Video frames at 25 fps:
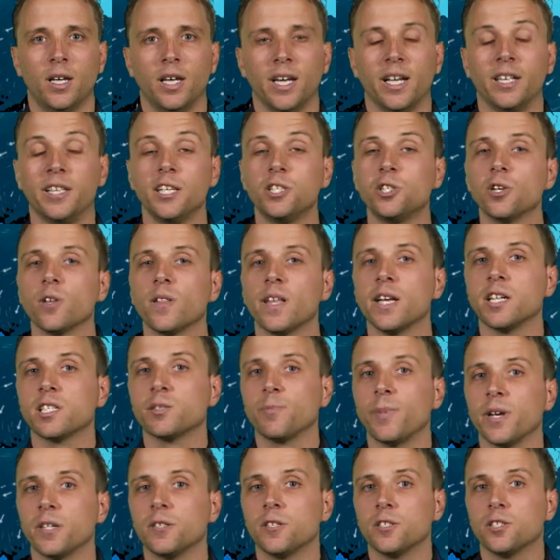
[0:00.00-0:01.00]
Initially
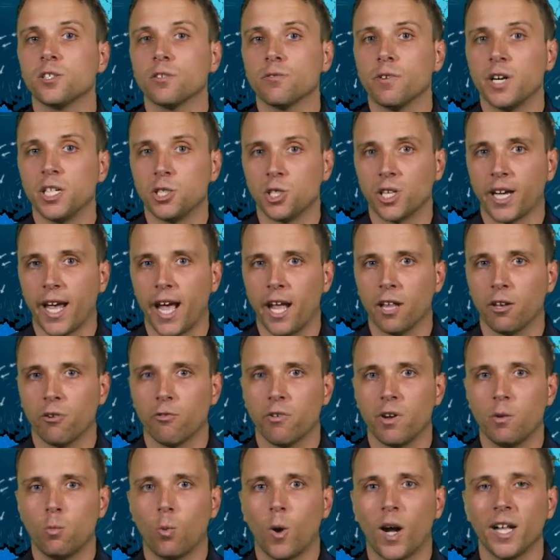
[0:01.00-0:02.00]
expected to reach
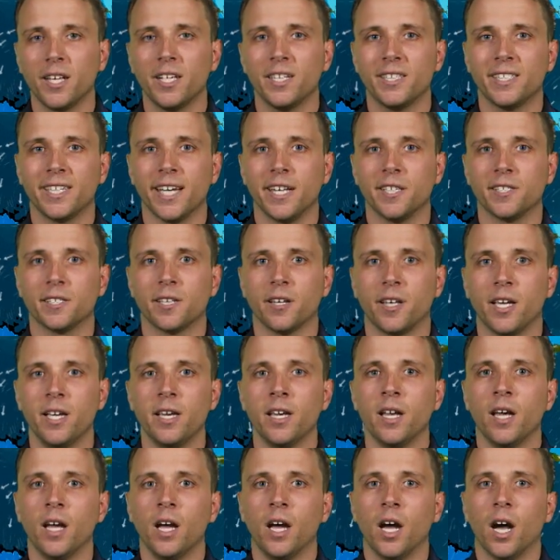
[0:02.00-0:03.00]
Category 1
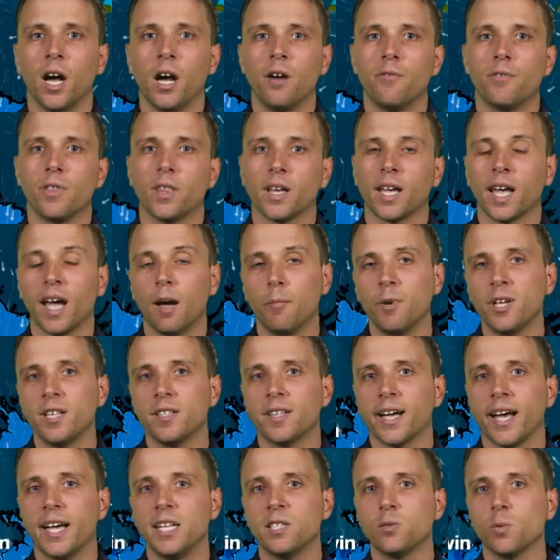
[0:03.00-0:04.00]
intensity, over the coming
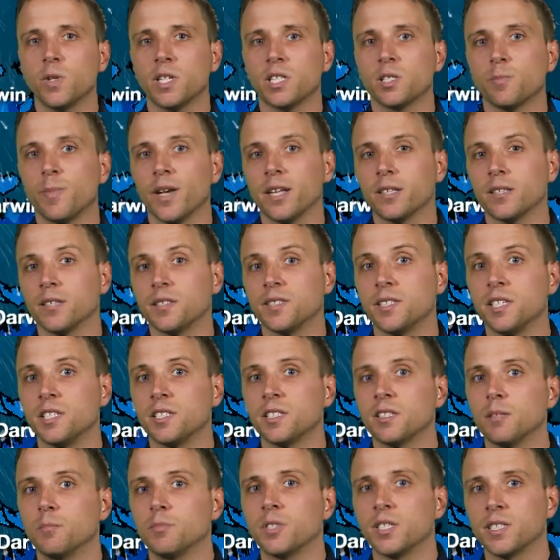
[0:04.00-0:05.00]
days we expect the
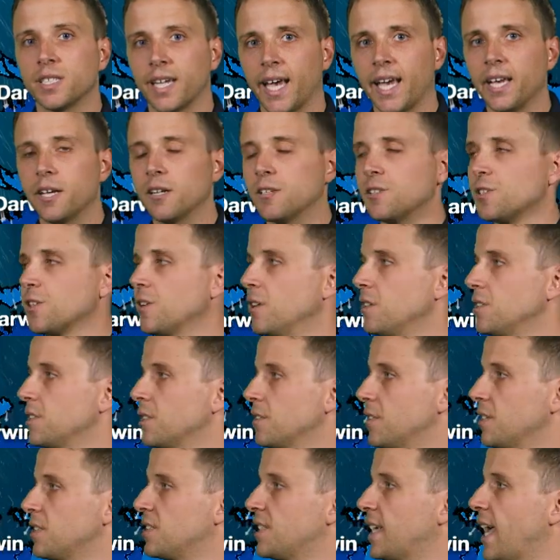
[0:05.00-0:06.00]
system to take a turn
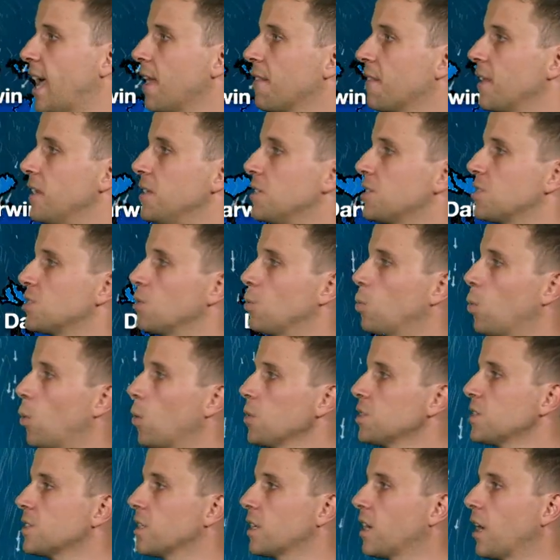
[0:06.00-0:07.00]
to the southeast
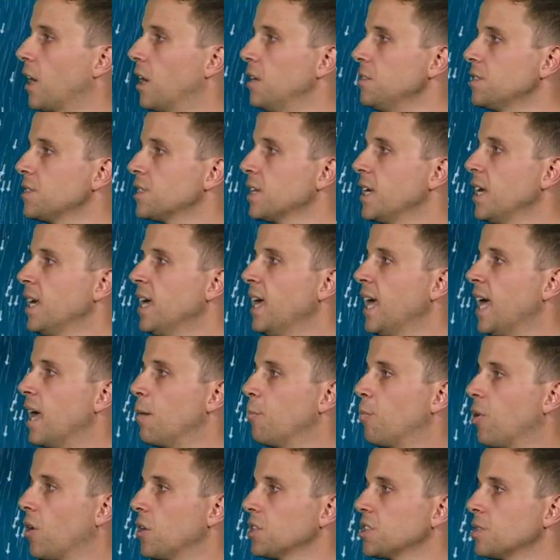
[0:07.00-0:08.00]
towards the coast
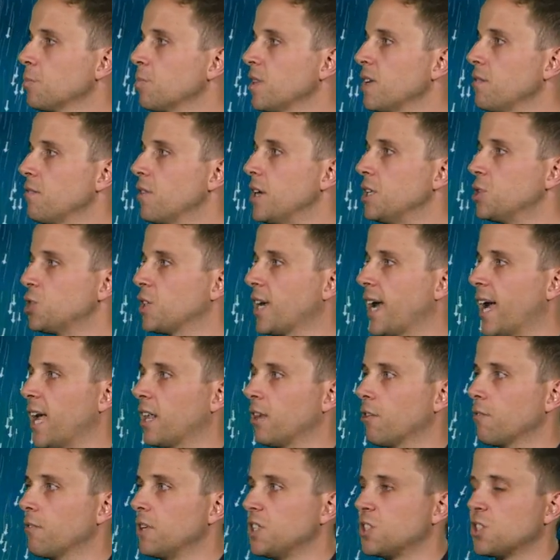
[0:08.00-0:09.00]
and possibly reach
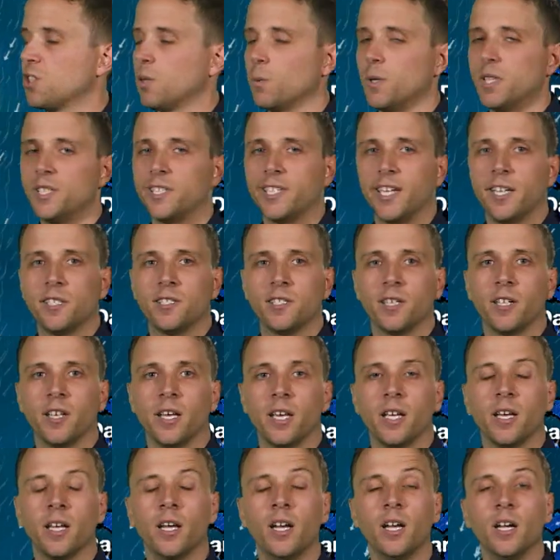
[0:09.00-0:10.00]
Category 2
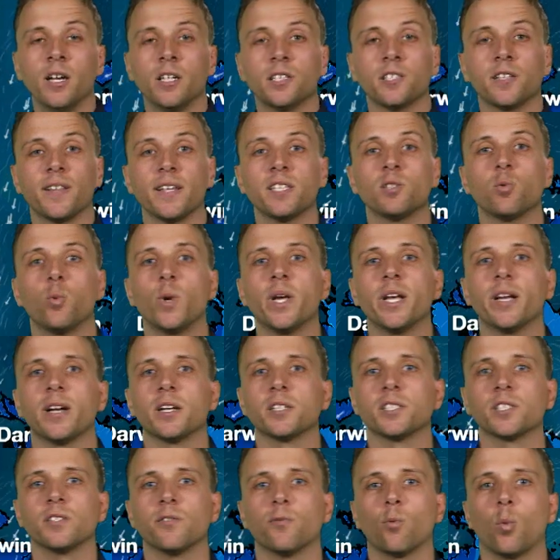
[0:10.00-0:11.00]
intensity. So that's wind
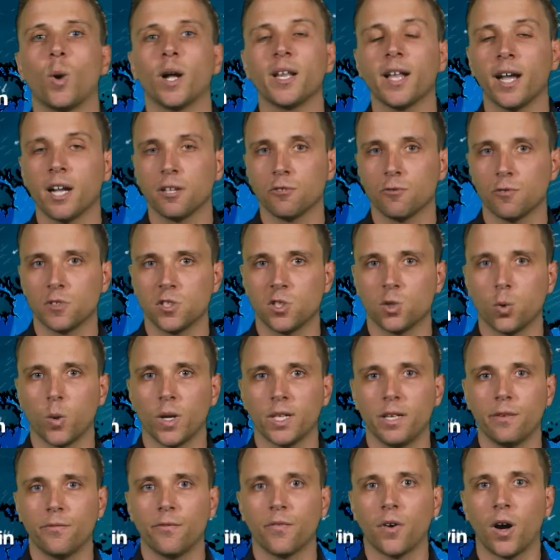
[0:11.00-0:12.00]
gusts of
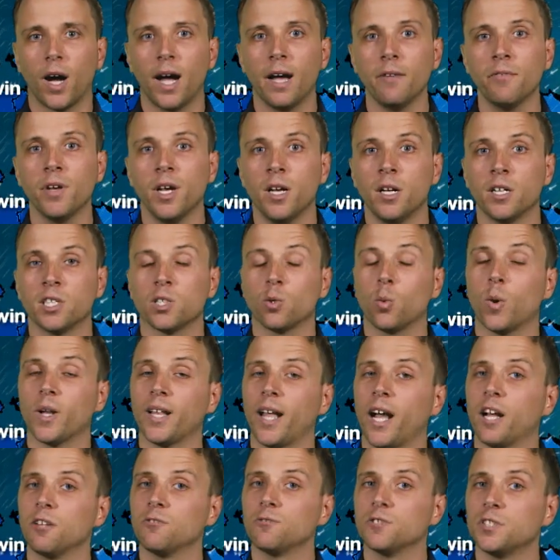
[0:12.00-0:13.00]
125 to
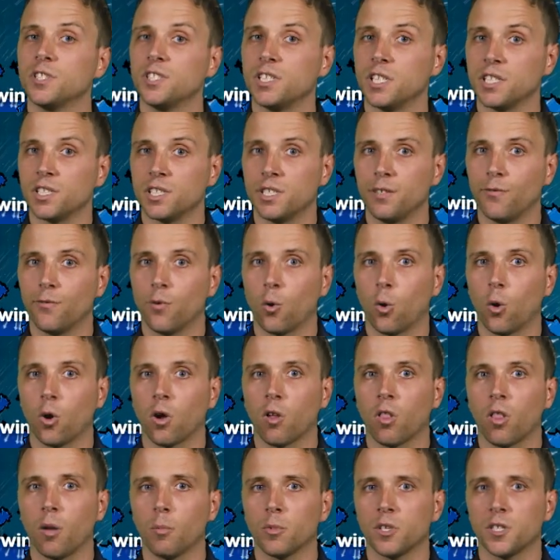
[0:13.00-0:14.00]

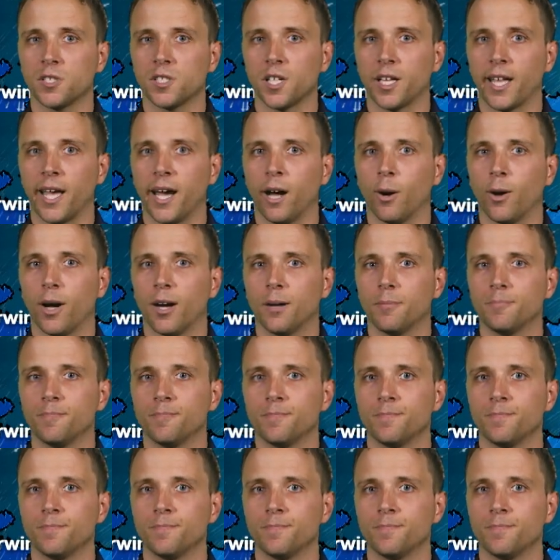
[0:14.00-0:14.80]
164 kilometres an hour.